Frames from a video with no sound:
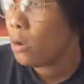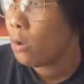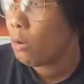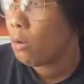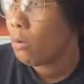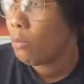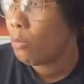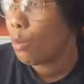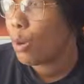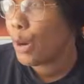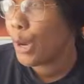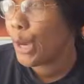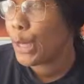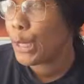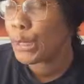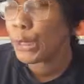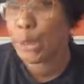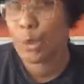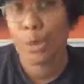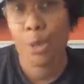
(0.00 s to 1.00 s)
All
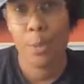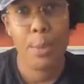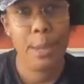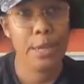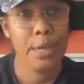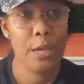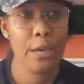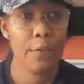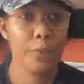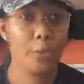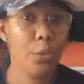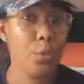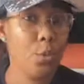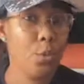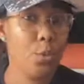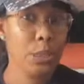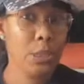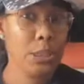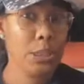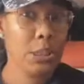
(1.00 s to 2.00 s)
right, so nobody have no
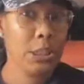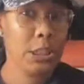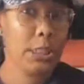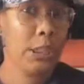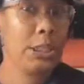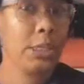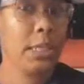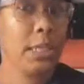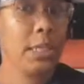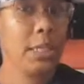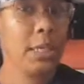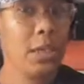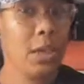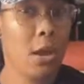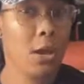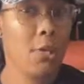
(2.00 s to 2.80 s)
questions. Thank